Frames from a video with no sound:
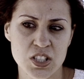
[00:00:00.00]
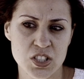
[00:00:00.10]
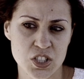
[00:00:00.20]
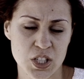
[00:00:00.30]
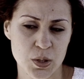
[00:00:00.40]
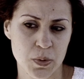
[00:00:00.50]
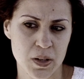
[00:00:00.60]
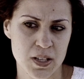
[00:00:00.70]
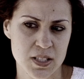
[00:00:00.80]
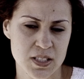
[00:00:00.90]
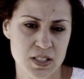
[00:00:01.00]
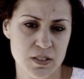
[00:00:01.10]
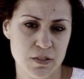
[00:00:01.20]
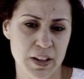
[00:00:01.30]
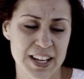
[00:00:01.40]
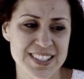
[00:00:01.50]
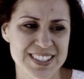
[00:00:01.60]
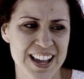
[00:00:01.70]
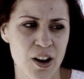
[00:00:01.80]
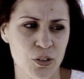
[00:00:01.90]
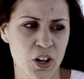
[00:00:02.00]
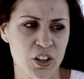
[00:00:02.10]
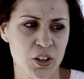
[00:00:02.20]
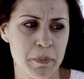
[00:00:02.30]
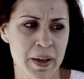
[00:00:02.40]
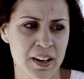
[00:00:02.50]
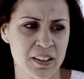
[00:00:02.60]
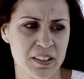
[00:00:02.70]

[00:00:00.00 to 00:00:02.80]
She was face down on her bed.